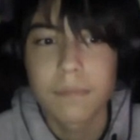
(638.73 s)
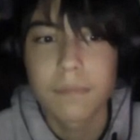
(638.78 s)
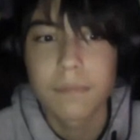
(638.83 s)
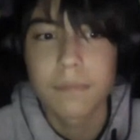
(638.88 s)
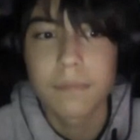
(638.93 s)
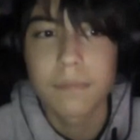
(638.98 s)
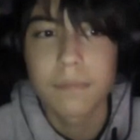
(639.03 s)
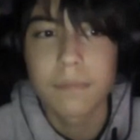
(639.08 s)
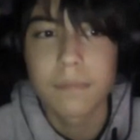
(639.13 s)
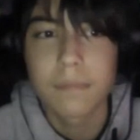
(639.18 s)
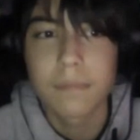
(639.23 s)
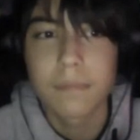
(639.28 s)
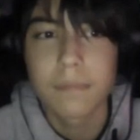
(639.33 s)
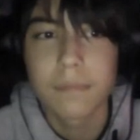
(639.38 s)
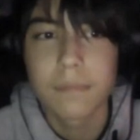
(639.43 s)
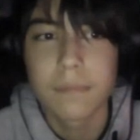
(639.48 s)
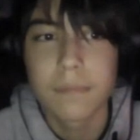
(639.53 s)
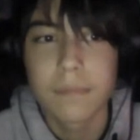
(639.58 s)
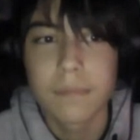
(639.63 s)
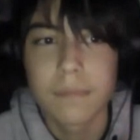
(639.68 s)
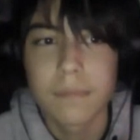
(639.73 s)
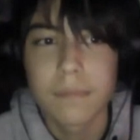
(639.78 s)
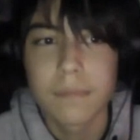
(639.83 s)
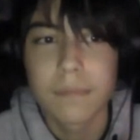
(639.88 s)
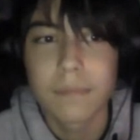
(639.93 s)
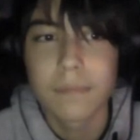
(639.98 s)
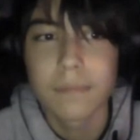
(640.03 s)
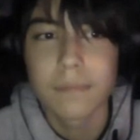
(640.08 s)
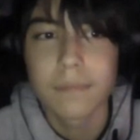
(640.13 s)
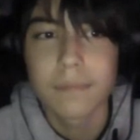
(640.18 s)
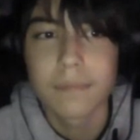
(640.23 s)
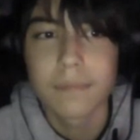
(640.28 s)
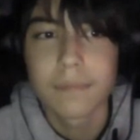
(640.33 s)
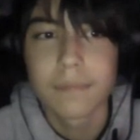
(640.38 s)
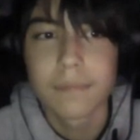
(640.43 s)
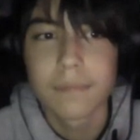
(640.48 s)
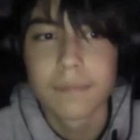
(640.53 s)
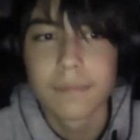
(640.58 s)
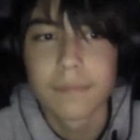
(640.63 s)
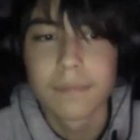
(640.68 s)

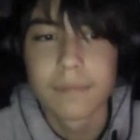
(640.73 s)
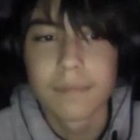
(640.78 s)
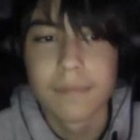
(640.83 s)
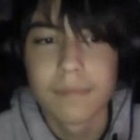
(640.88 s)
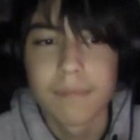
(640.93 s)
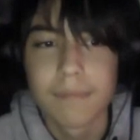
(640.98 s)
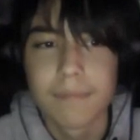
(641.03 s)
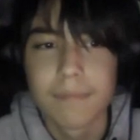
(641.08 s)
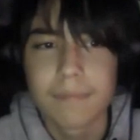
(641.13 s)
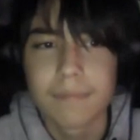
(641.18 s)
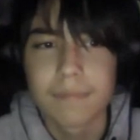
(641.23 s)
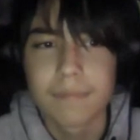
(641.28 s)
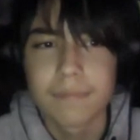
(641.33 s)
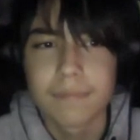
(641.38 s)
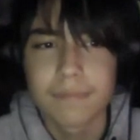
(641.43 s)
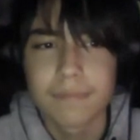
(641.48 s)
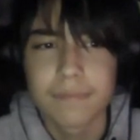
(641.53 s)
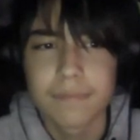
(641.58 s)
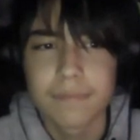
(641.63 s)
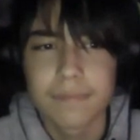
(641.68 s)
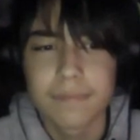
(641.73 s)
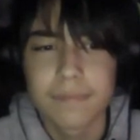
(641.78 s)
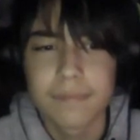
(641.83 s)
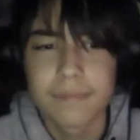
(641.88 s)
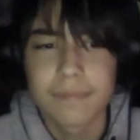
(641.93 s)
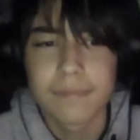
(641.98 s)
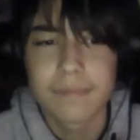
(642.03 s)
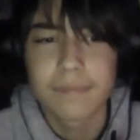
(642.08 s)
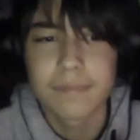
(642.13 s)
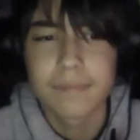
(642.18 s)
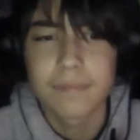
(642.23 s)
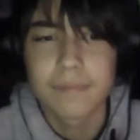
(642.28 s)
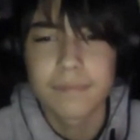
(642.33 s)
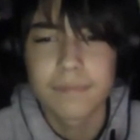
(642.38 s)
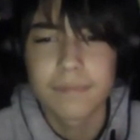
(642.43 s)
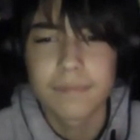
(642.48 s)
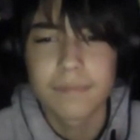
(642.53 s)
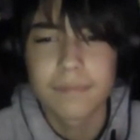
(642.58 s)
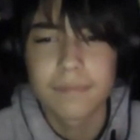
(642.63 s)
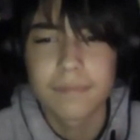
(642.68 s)

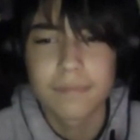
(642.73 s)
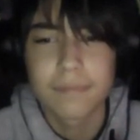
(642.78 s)
(no one is talking)